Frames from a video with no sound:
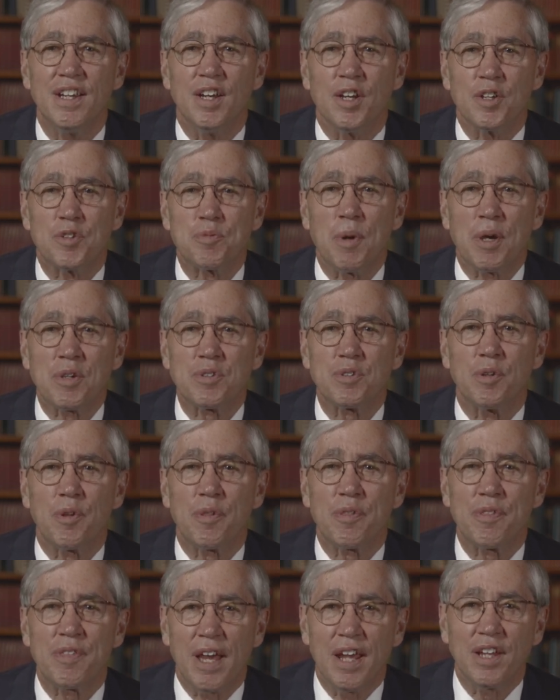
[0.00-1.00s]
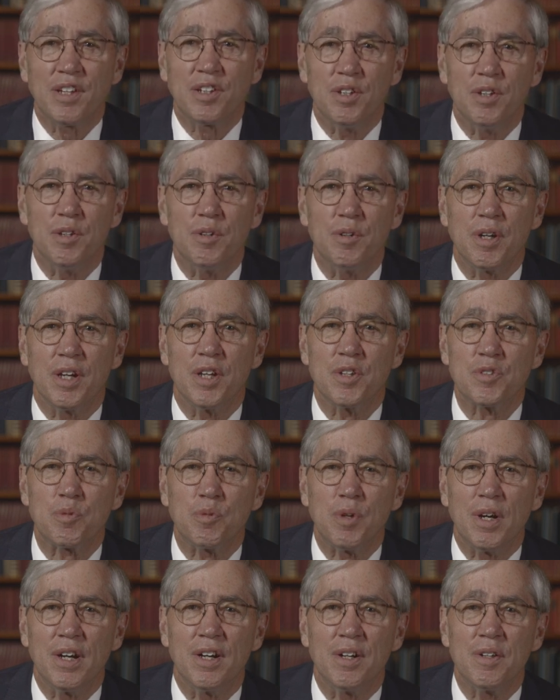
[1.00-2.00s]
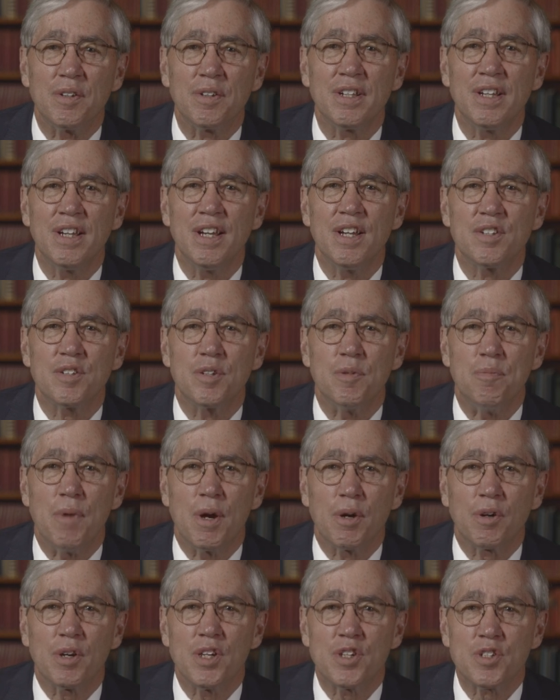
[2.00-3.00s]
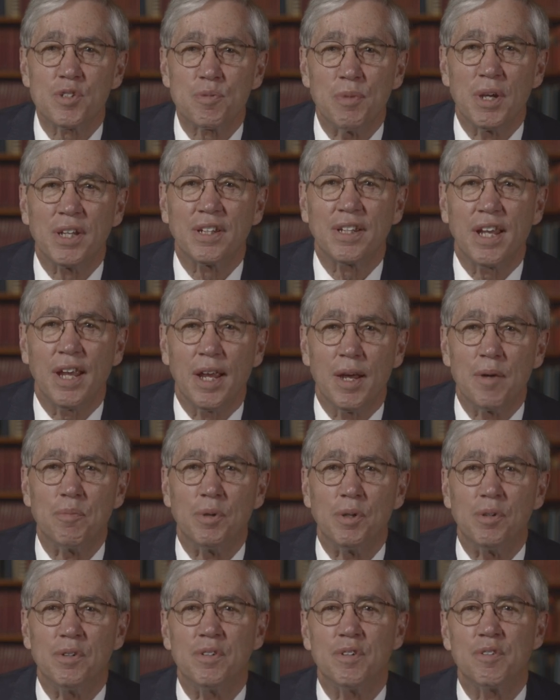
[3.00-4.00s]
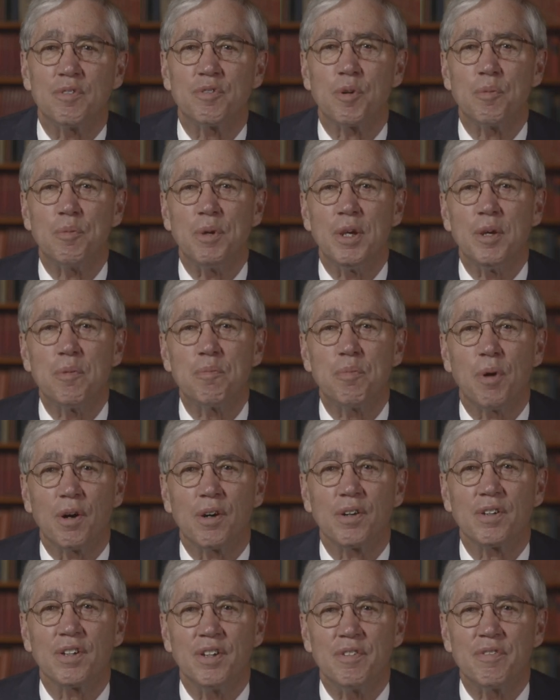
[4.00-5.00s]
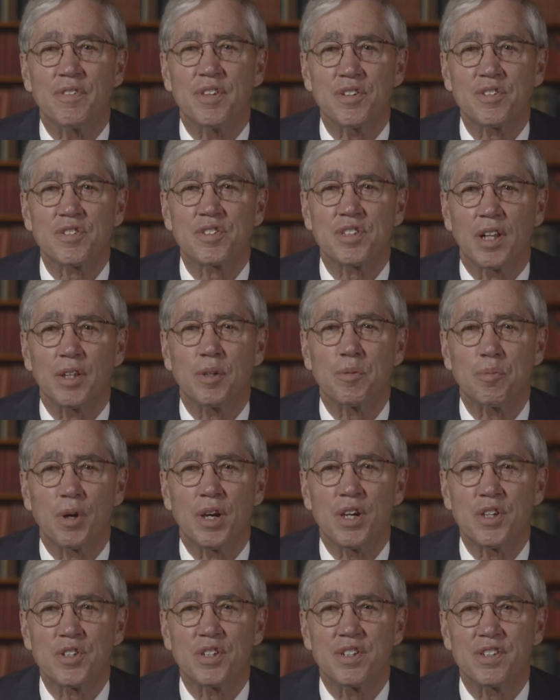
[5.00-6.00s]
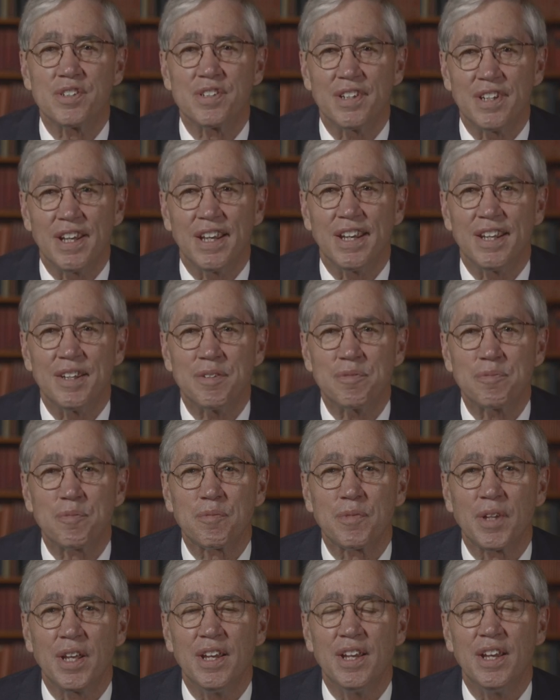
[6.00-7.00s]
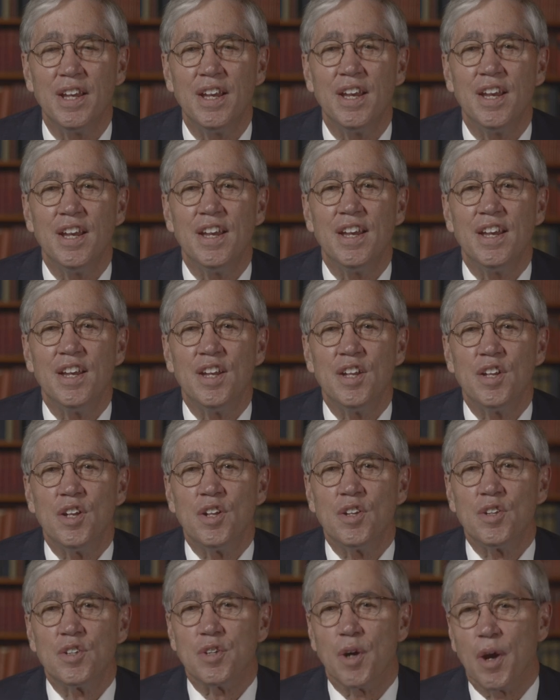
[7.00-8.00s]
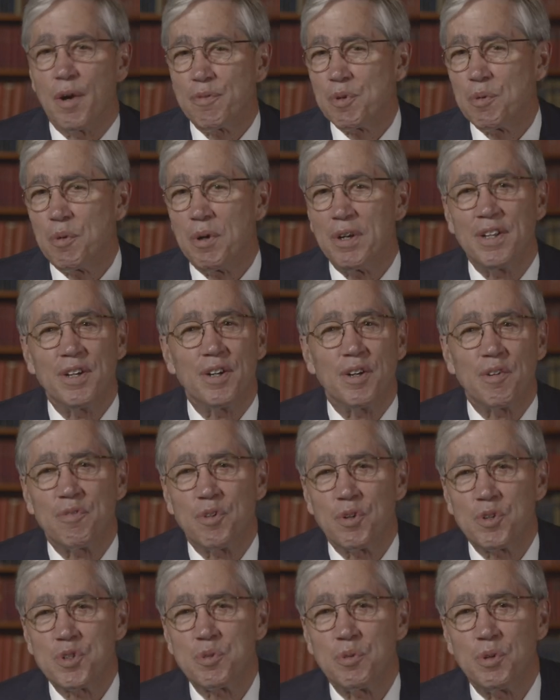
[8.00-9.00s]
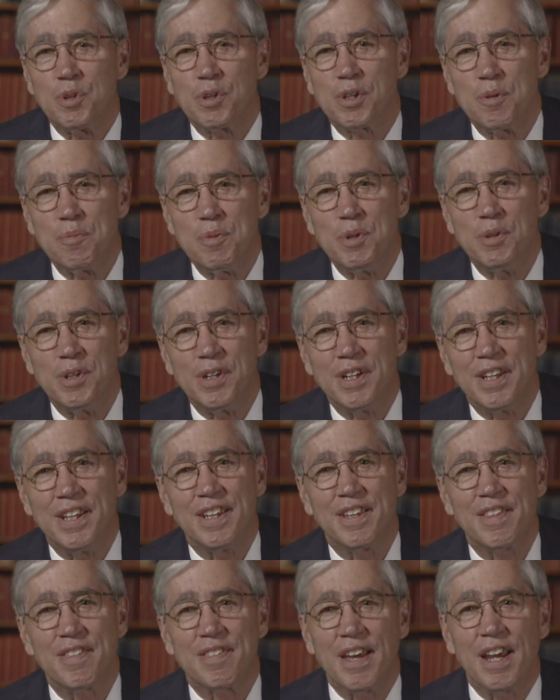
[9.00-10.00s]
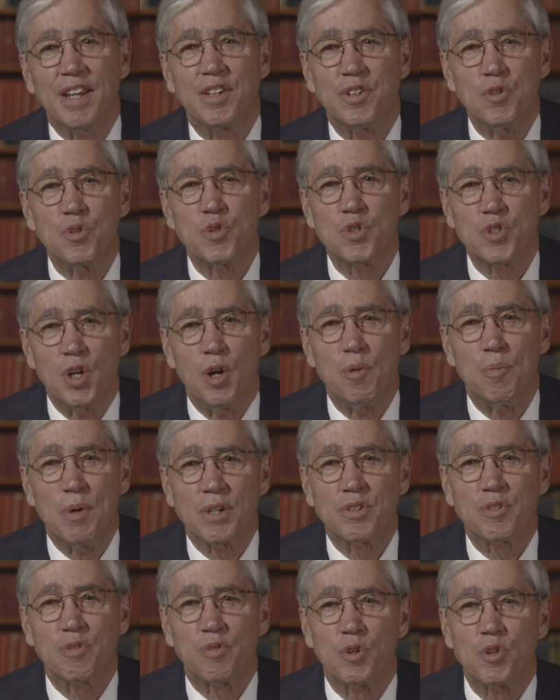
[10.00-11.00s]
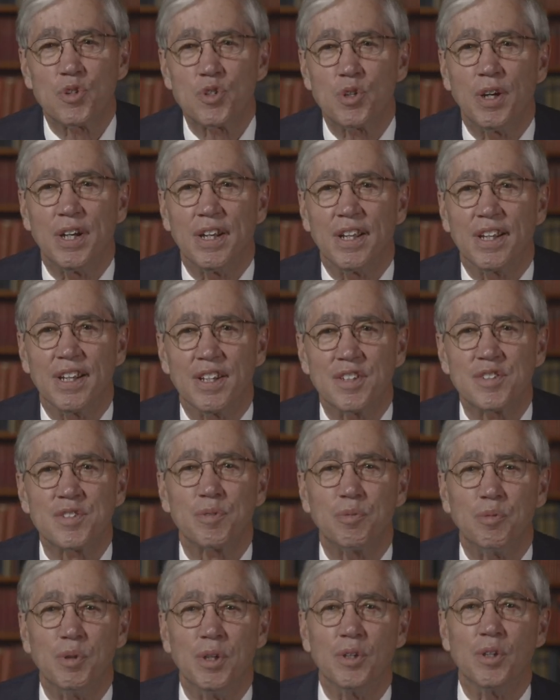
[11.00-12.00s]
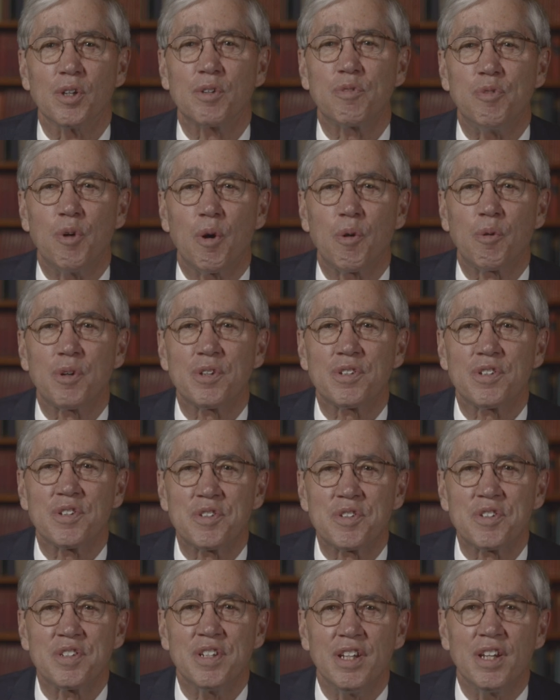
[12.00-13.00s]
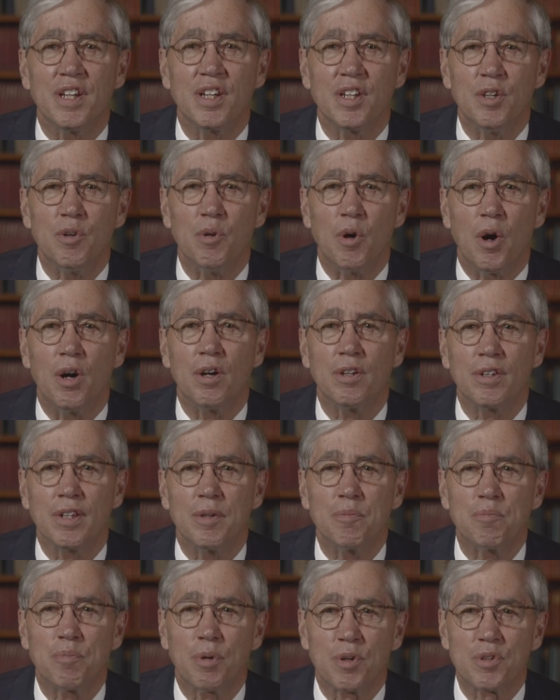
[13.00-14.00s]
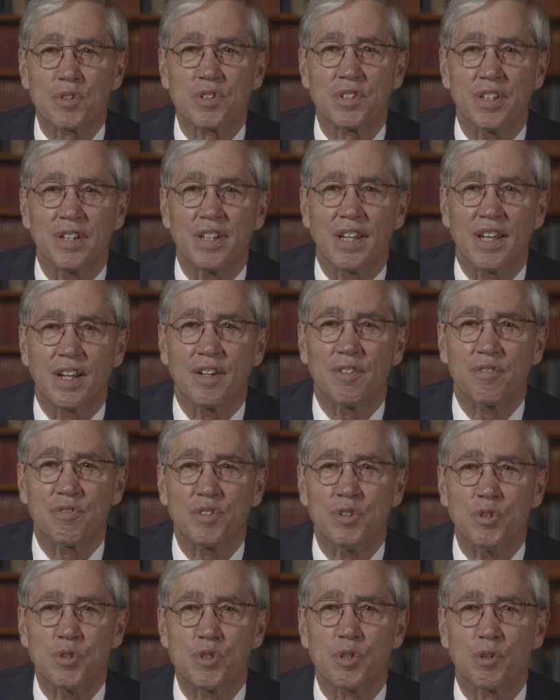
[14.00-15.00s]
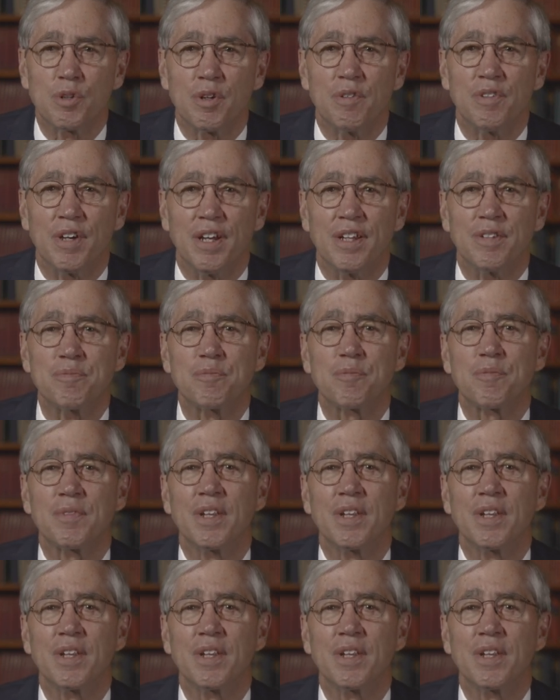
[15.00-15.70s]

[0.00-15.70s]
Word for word: A special thank you as well to Mary Schmidt Campbell for being part of this celebration today. To everyone in our virtual community, thank you so much for joining us. We look forward to seeing you all in person at a future event.